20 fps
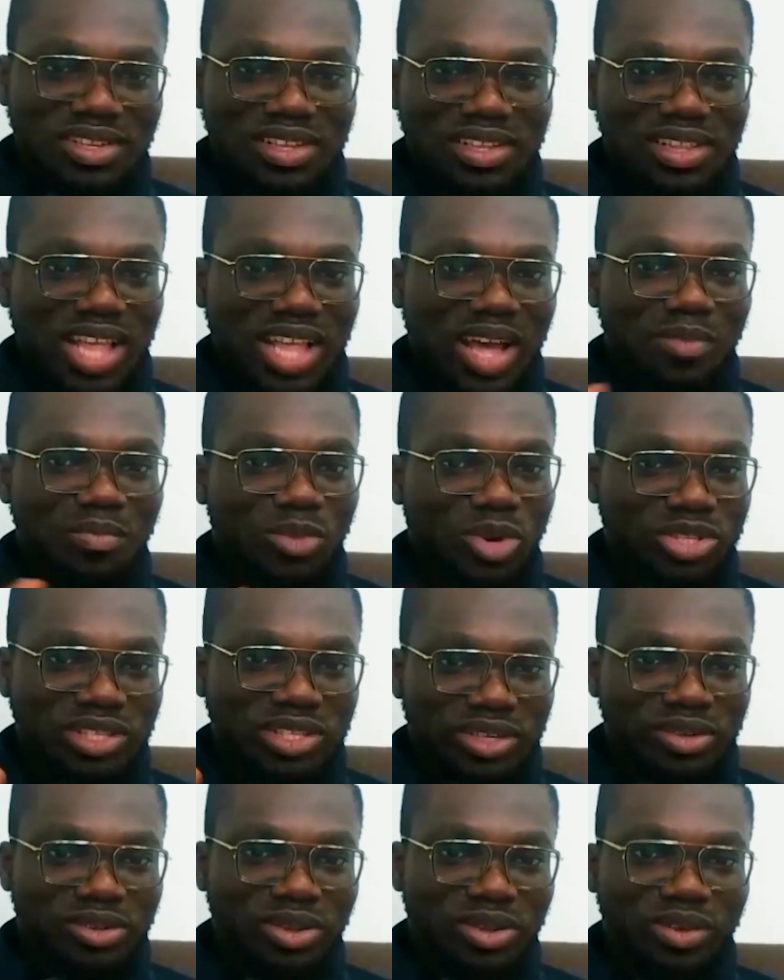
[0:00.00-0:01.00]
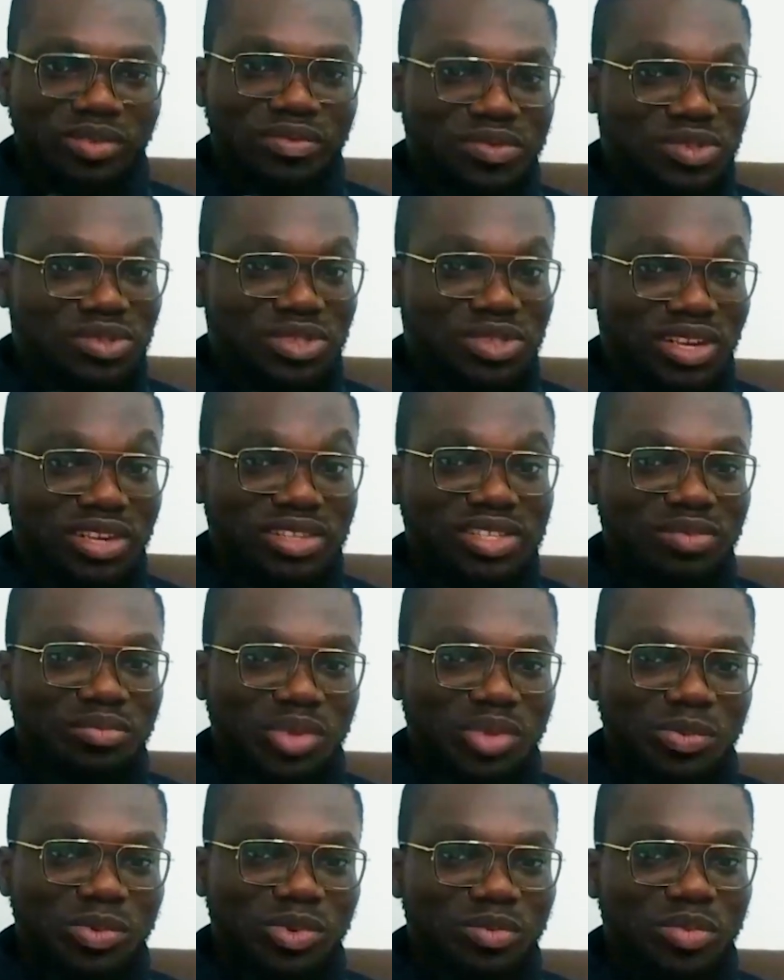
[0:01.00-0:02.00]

that model of certain people